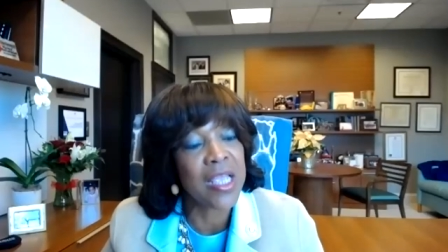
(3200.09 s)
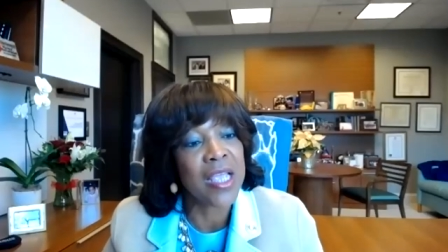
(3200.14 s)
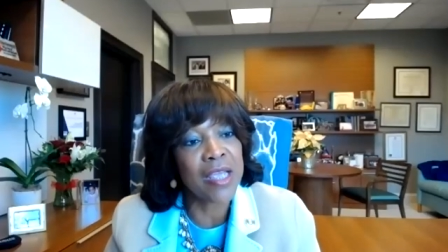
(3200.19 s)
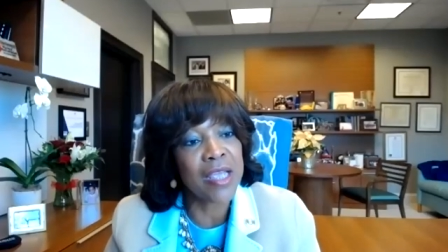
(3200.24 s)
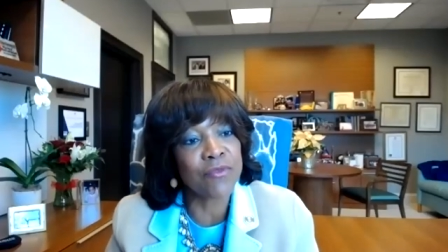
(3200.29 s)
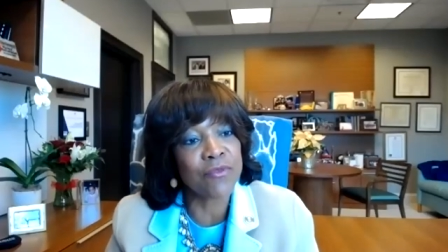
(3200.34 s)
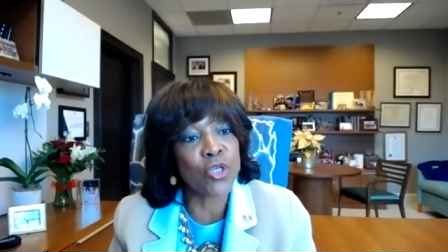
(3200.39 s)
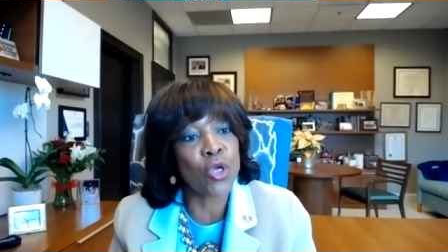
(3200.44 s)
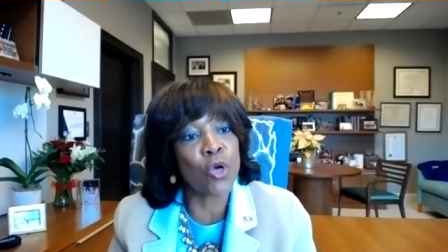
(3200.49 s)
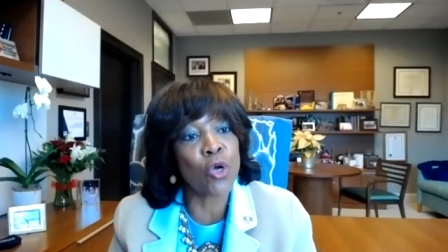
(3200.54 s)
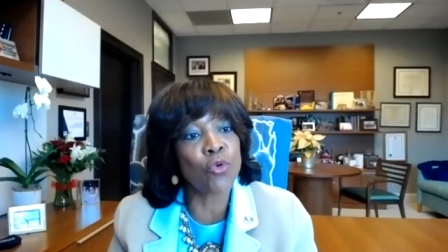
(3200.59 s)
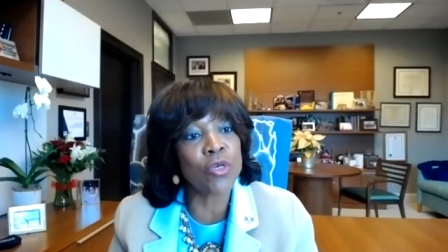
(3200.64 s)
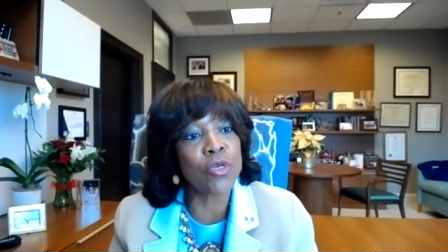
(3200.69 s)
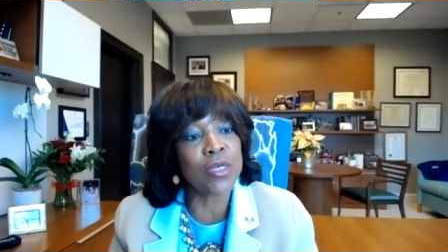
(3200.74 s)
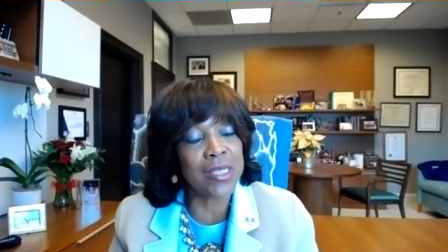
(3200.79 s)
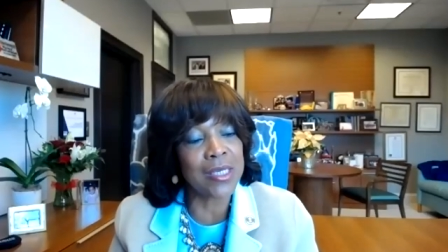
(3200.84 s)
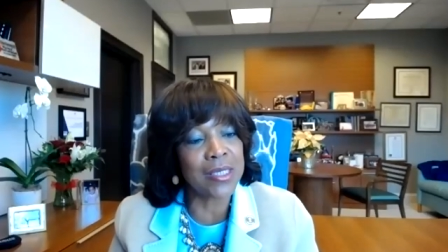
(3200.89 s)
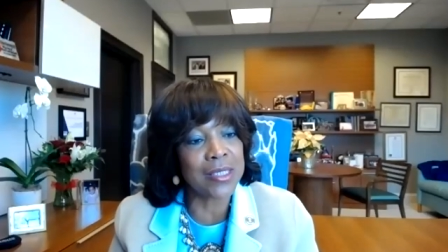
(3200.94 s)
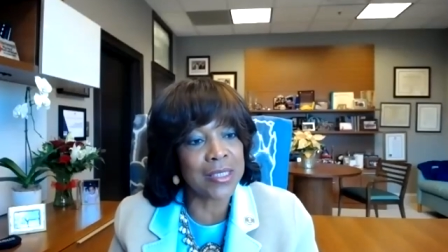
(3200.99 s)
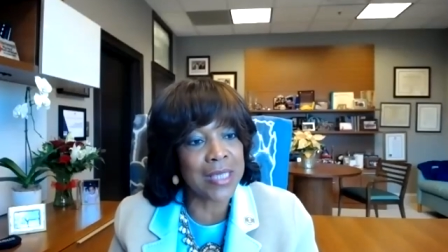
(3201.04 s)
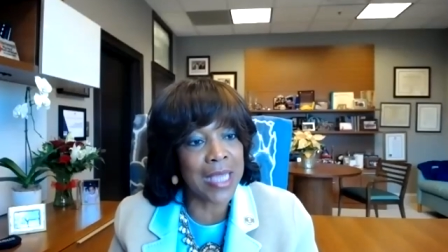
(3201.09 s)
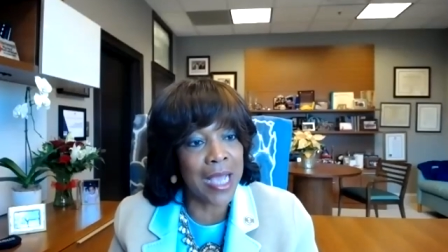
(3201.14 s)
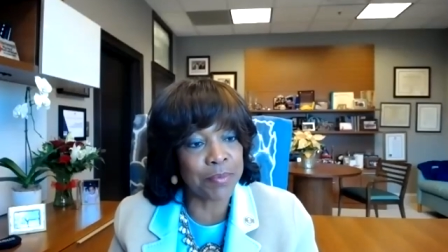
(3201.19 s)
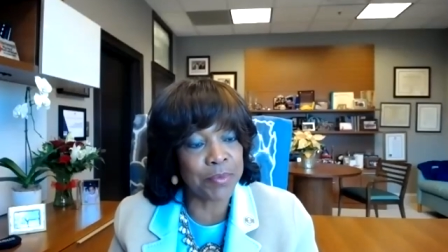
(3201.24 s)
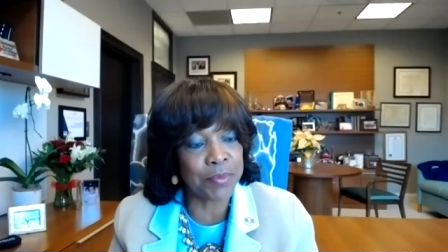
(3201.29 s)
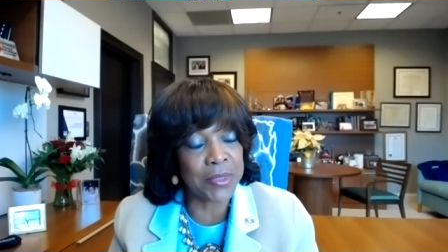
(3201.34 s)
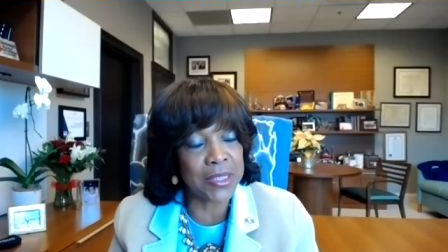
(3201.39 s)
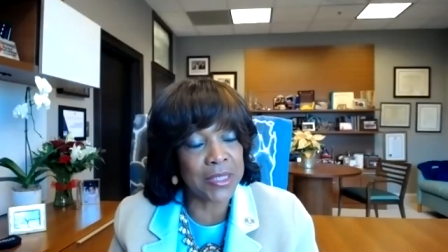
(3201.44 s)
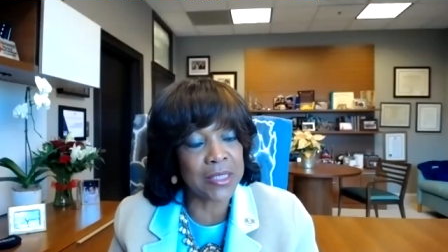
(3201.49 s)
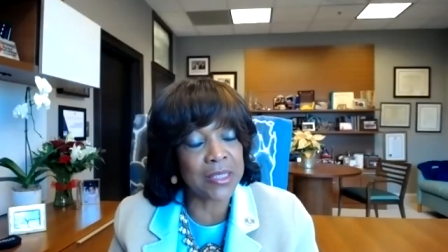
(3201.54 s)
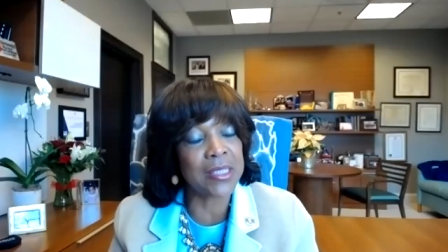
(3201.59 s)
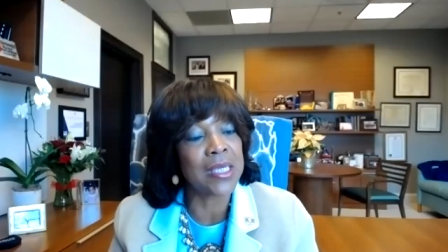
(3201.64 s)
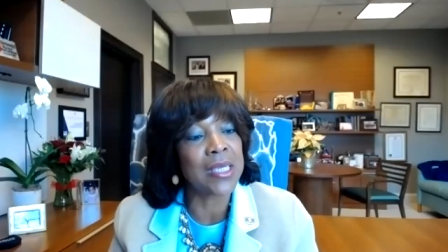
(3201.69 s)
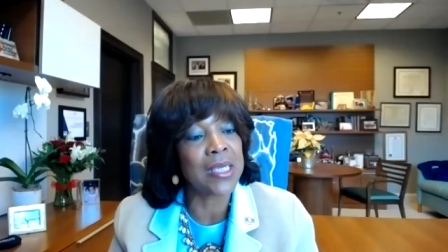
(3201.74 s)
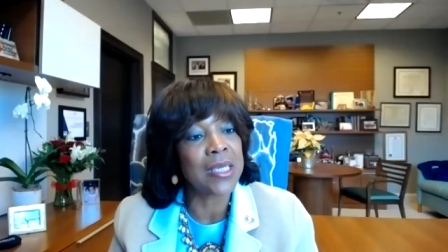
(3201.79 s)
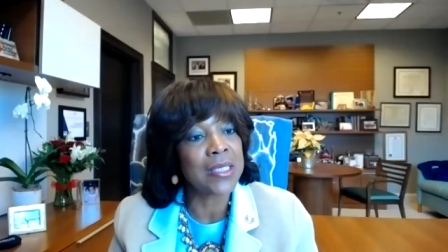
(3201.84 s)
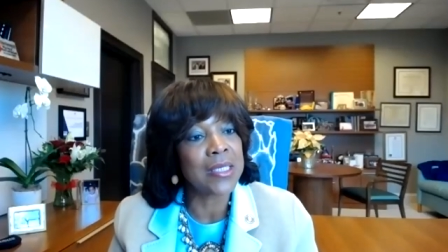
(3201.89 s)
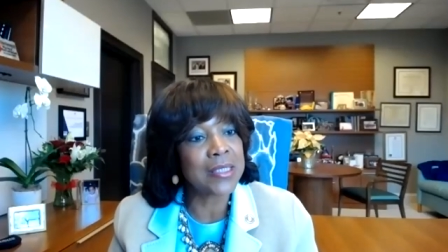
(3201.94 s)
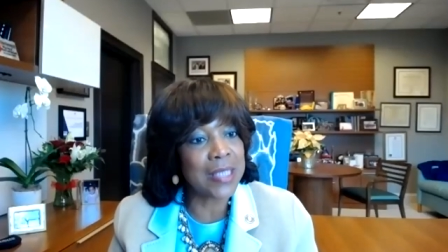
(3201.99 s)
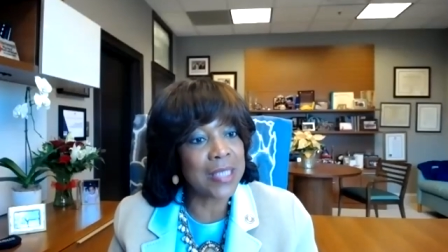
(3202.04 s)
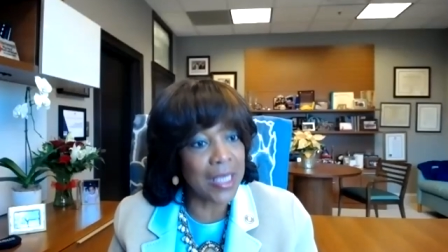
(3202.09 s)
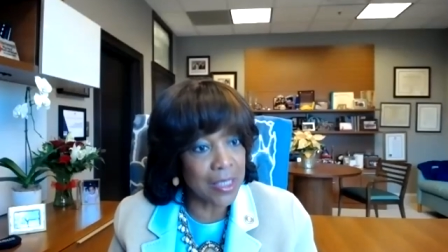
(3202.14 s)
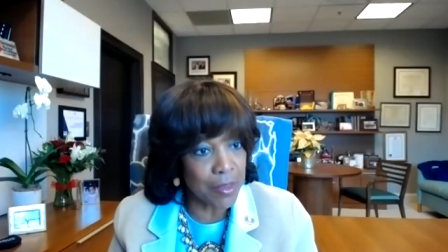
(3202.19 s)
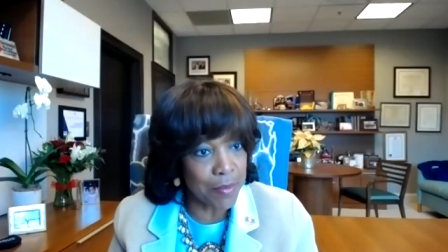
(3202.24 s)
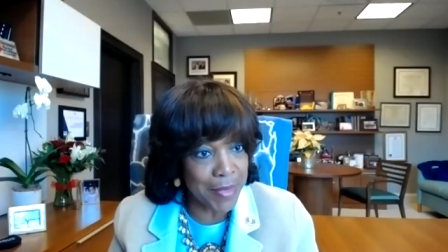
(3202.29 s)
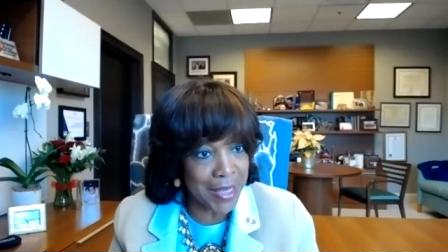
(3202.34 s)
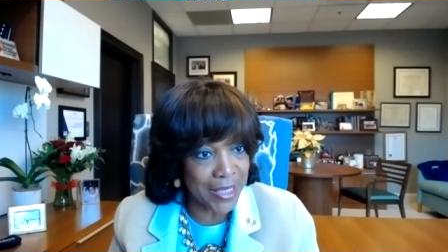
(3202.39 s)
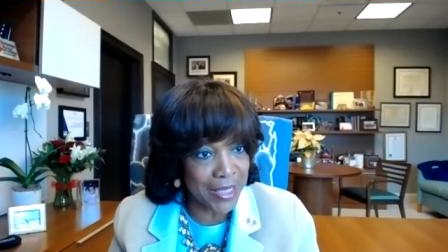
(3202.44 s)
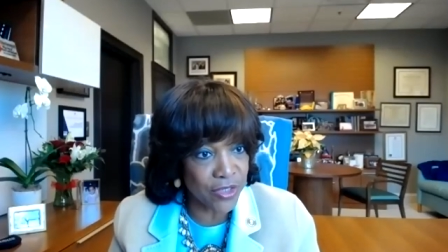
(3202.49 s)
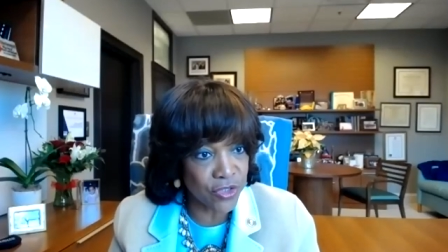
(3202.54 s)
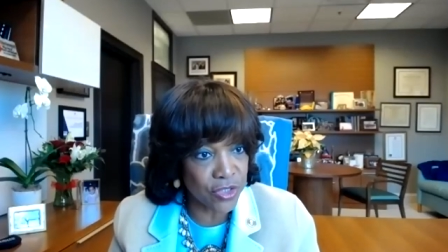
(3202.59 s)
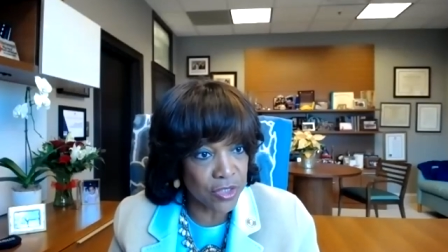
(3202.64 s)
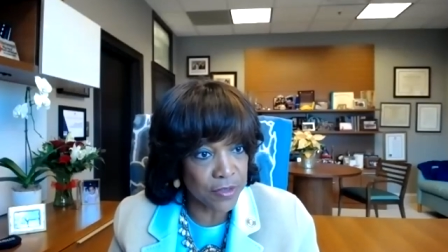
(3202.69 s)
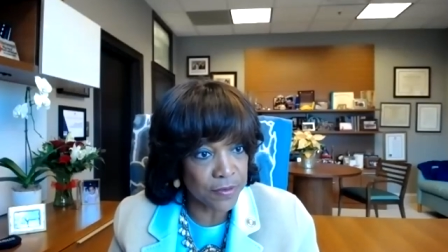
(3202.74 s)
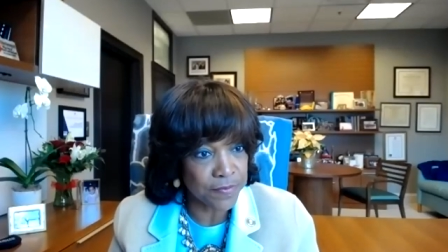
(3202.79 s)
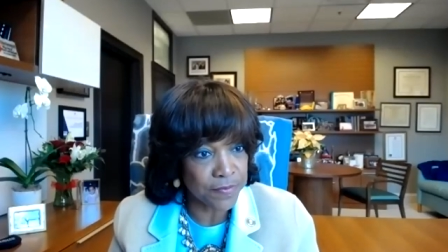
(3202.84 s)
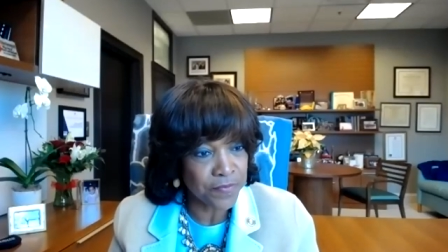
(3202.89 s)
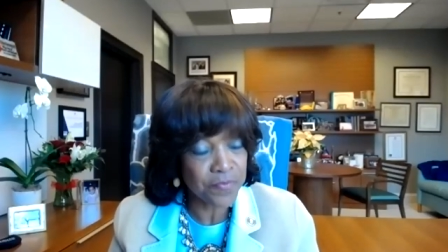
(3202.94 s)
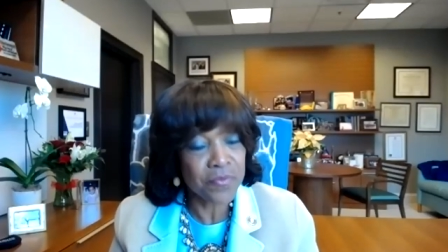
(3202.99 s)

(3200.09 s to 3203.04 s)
have totally adopted telemedicine,